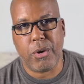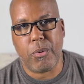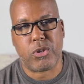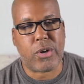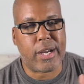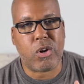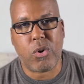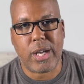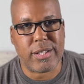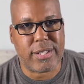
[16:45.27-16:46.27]
Well, try
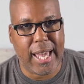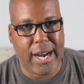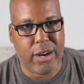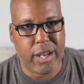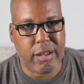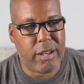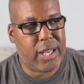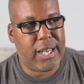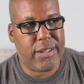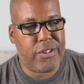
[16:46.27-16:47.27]
going on Saturday.
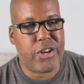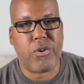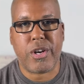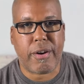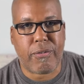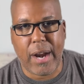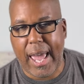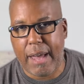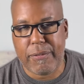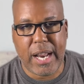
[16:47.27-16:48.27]
Then you're in there for
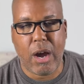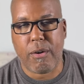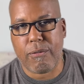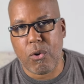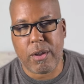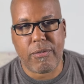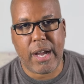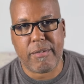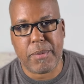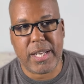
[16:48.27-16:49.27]
half an hour,
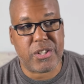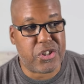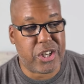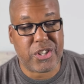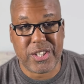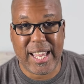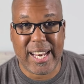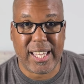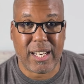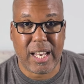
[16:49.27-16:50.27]
45 minutes, just
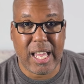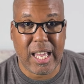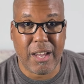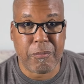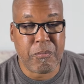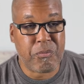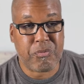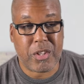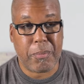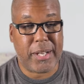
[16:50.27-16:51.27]
standing in line,
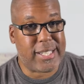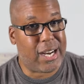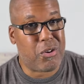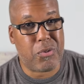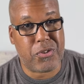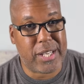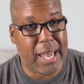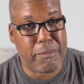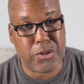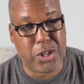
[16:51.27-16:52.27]
because I don't know if this
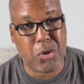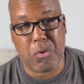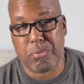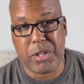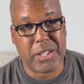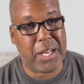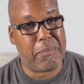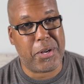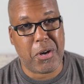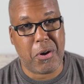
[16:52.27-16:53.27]
happens to you, and please let
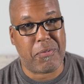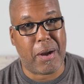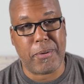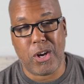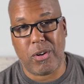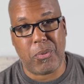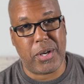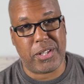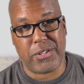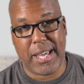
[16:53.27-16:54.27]
me know if I'm the only one
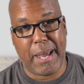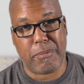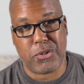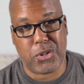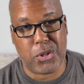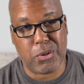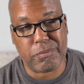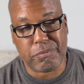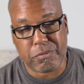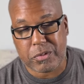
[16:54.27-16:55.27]
that this happens to.
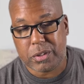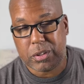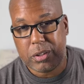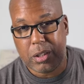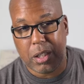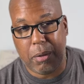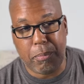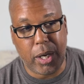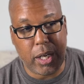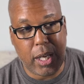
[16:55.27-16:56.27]

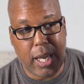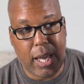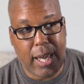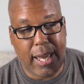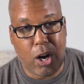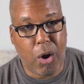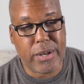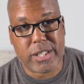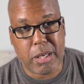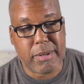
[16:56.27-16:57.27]
But it
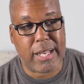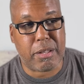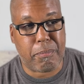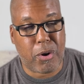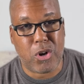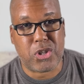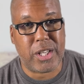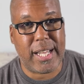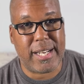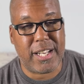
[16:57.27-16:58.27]
always seems like the
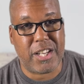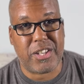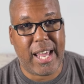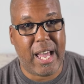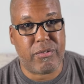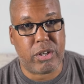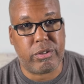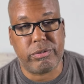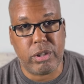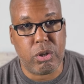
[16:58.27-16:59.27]
person that doesn't have a
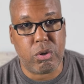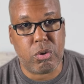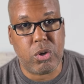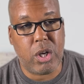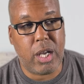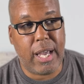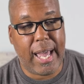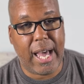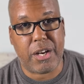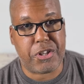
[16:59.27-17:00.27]
clue
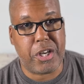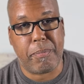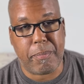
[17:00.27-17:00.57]
how to ship a